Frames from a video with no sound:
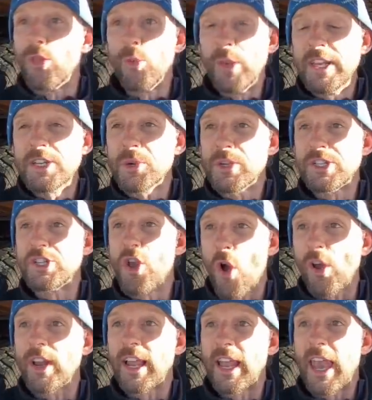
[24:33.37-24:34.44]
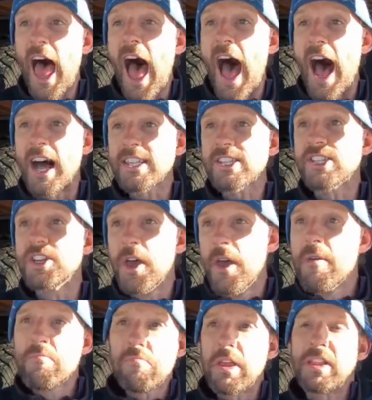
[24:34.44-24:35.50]
the winter is not gonna last,
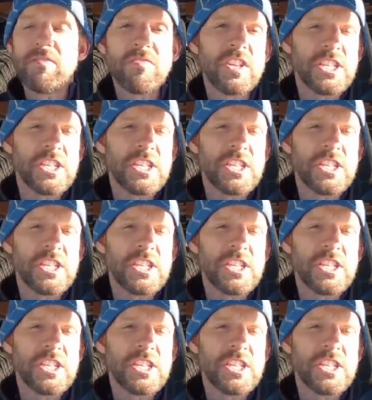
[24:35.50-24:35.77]
I mean,